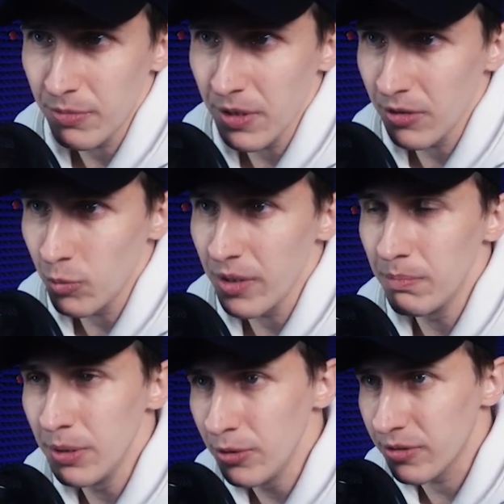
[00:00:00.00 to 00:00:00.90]
because with the
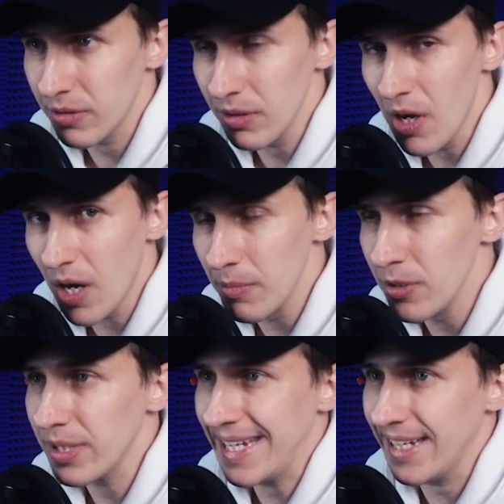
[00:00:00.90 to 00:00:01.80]
boost knob
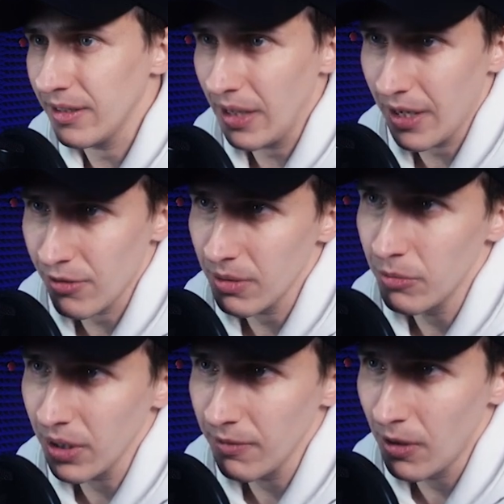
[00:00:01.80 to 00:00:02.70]
you can't actually
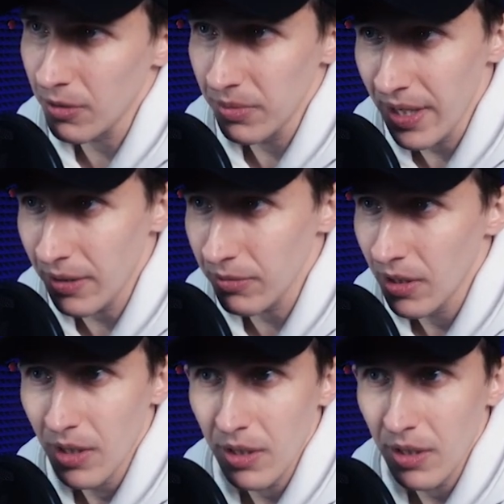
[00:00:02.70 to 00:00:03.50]
bring the volume down,